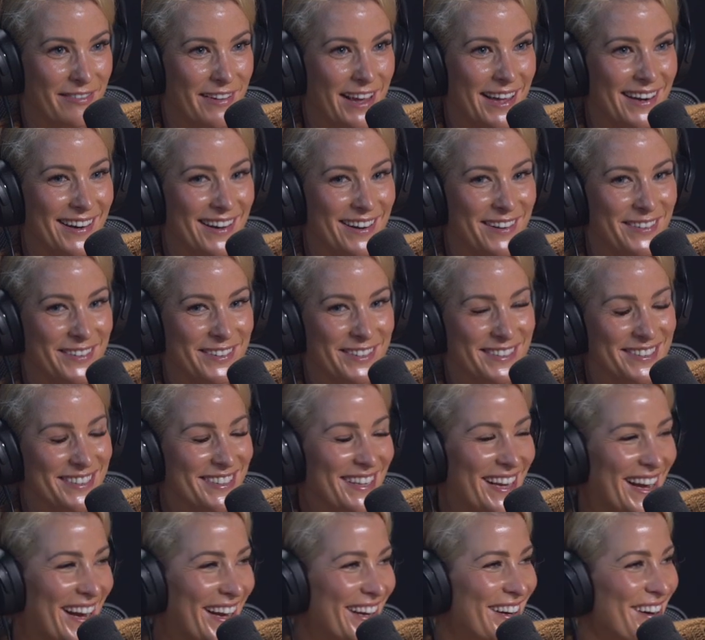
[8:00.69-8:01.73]
and I was just
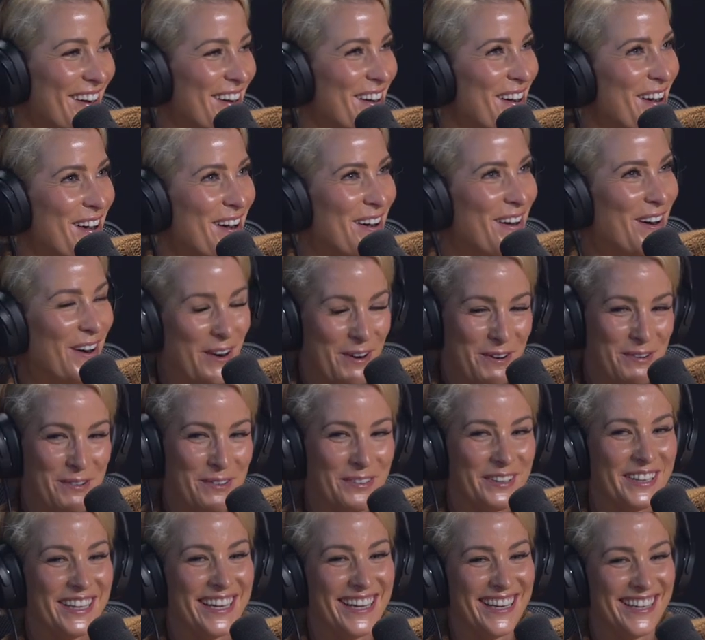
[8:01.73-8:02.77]
like,
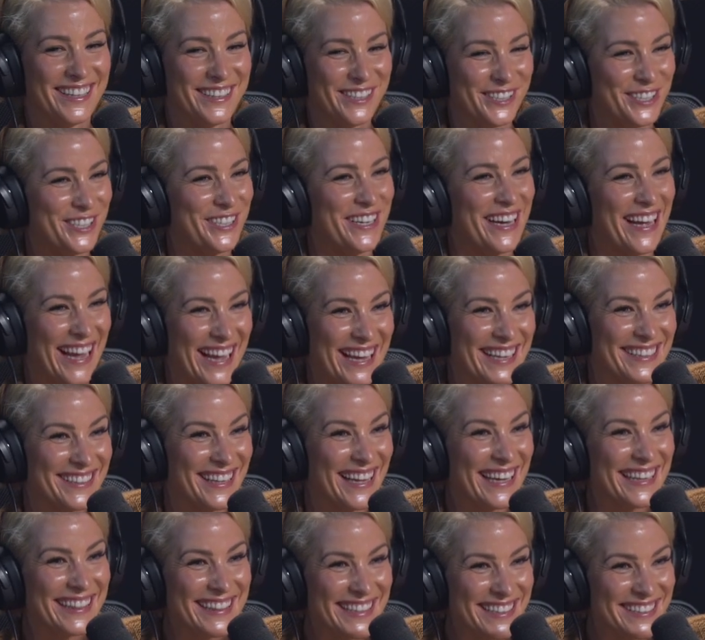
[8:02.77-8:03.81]
holy shit,
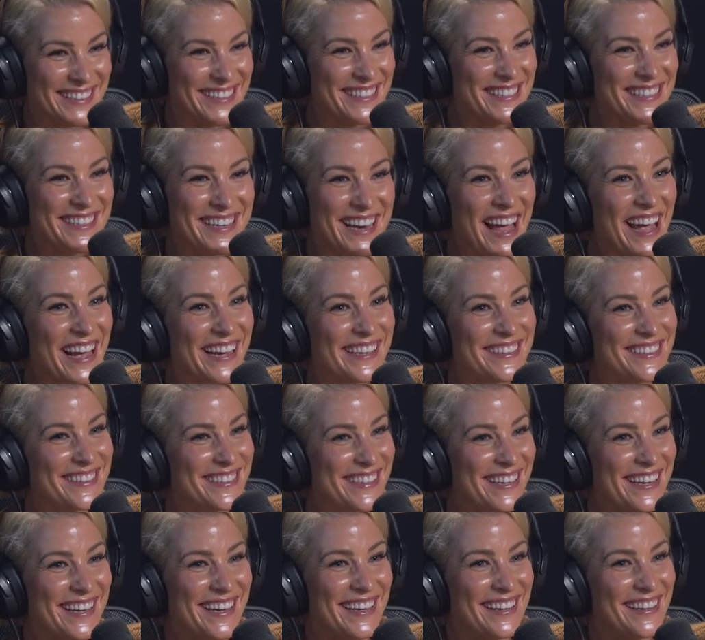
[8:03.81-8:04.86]
like this is next
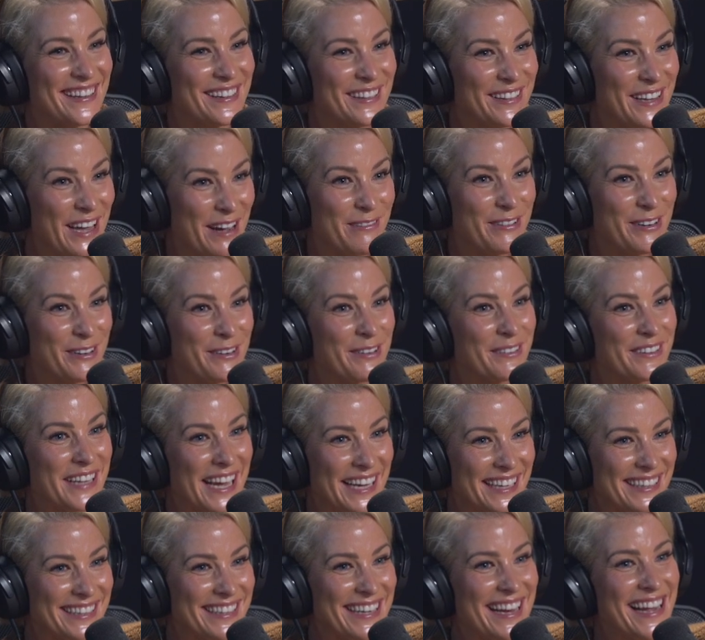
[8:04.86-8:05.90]
level,
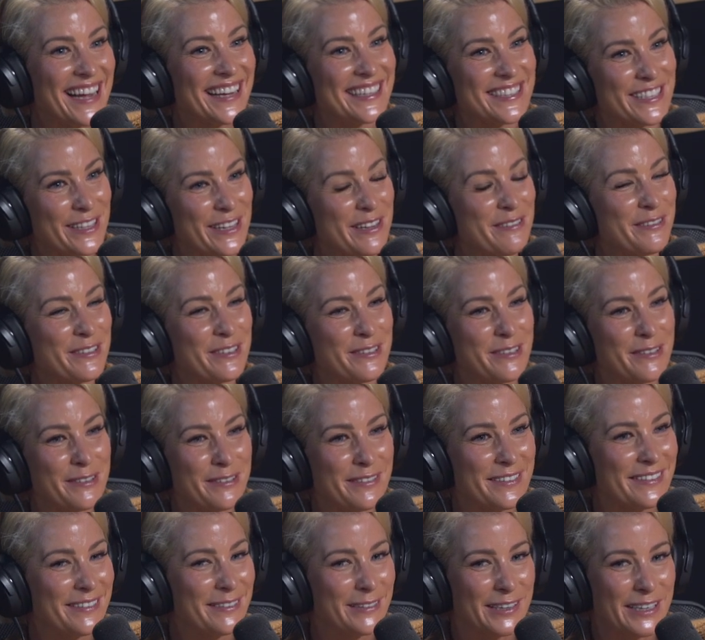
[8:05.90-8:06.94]
like next level,
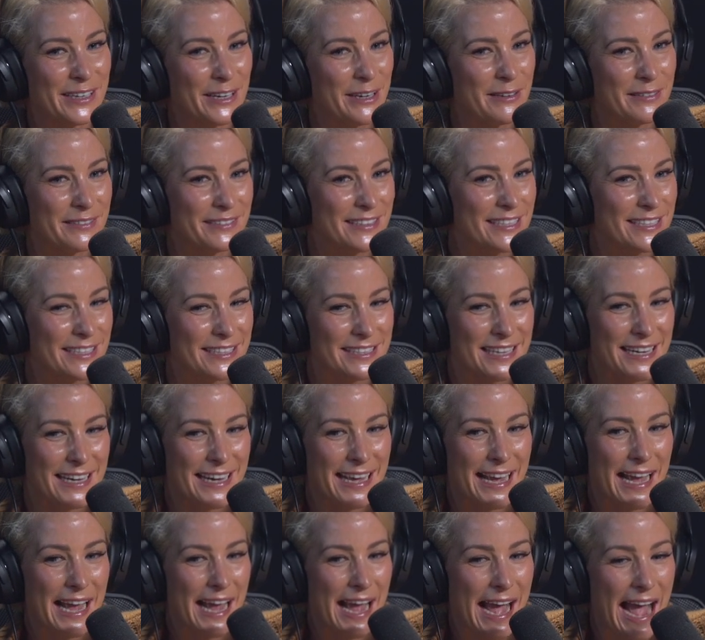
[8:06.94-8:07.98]
you know, just
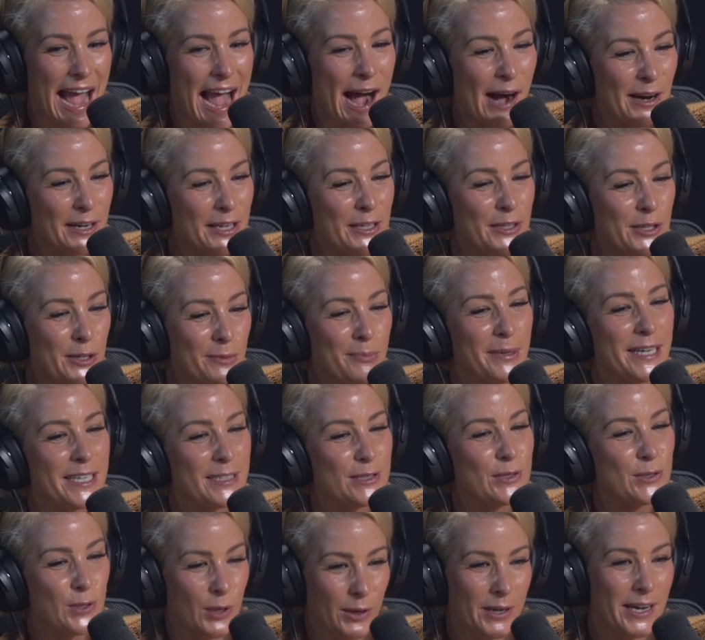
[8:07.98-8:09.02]
how can you be
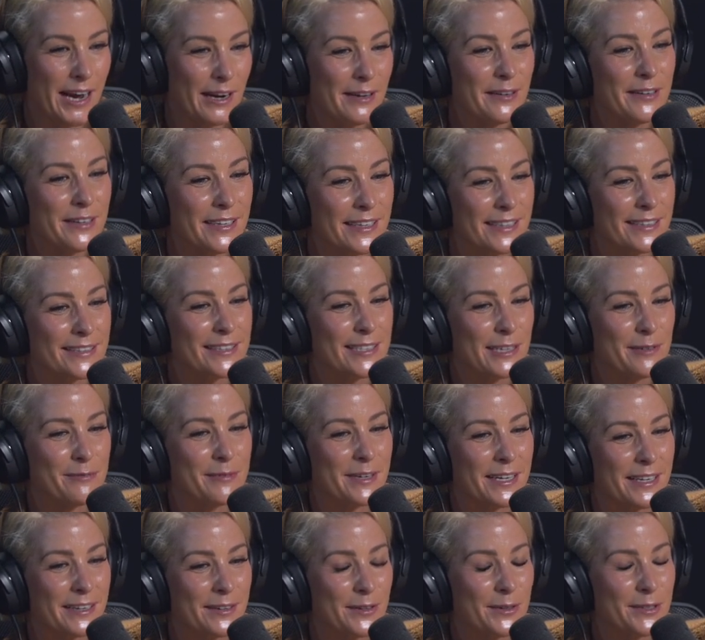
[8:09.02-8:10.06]
so angry at
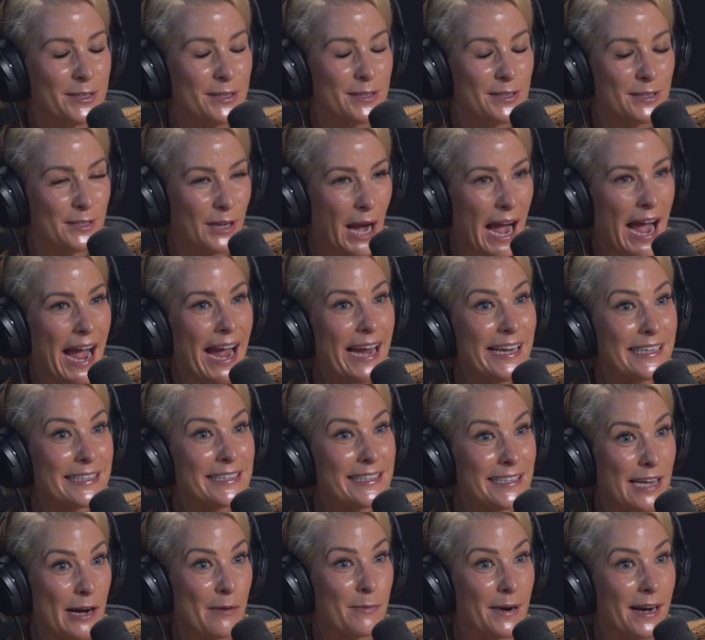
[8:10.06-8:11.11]
someone or
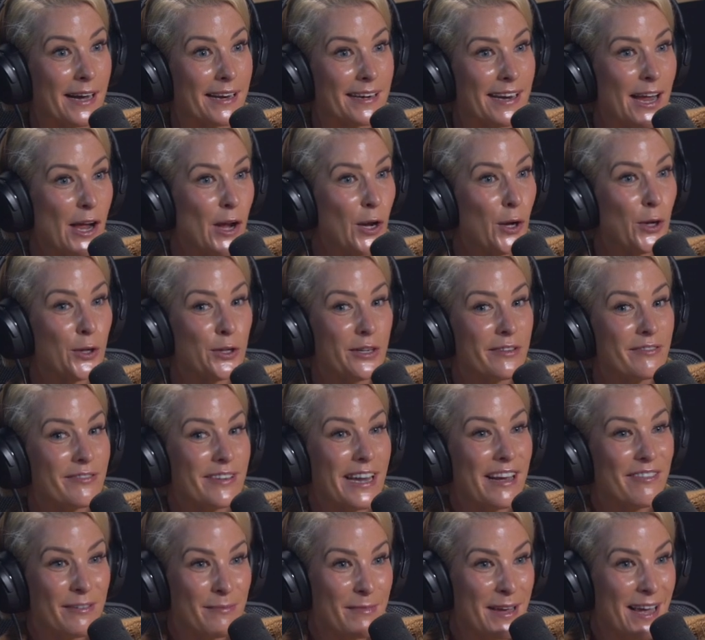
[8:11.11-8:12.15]
someone who you've
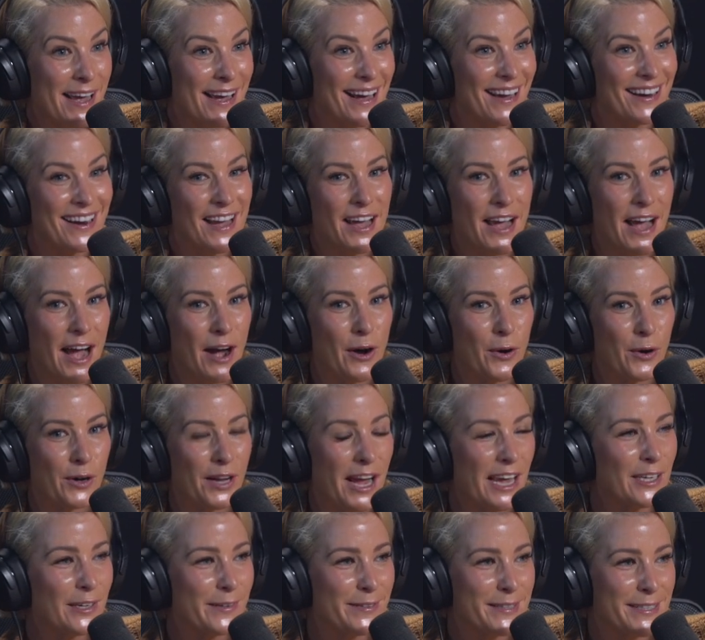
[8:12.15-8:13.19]
never met
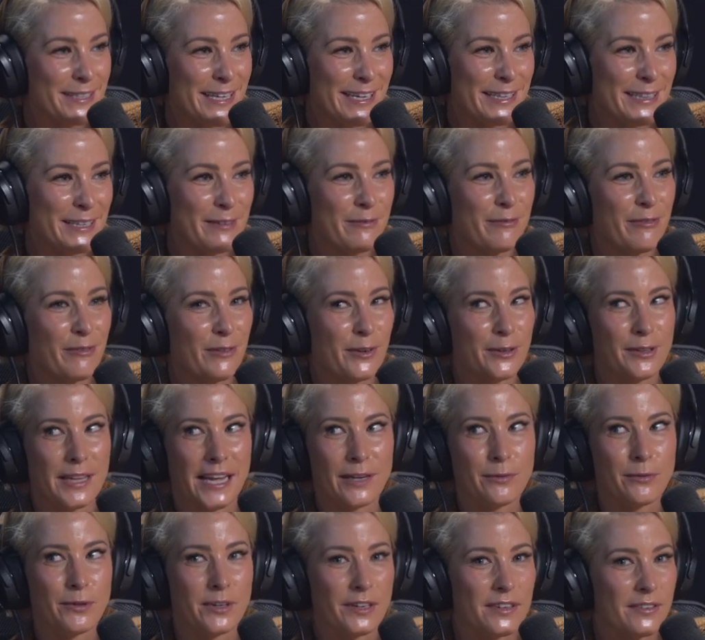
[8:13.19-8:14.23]
and you've seen them for
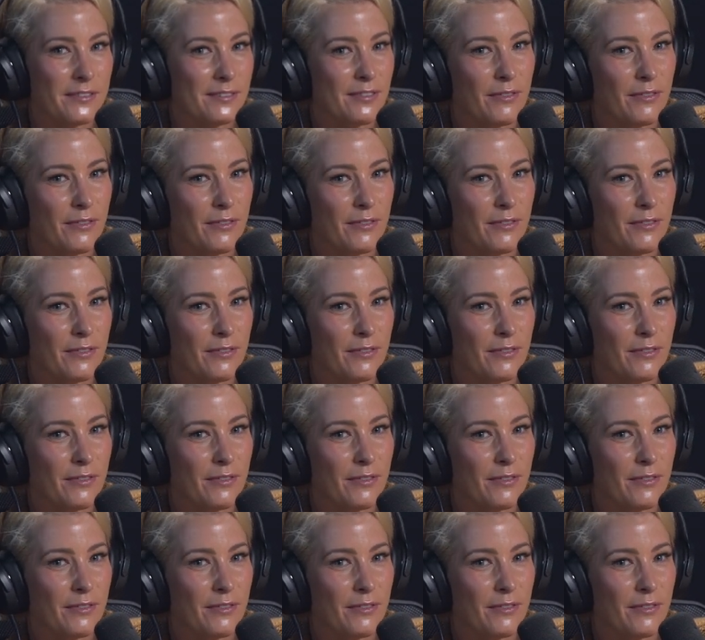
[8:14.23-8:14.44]
like what,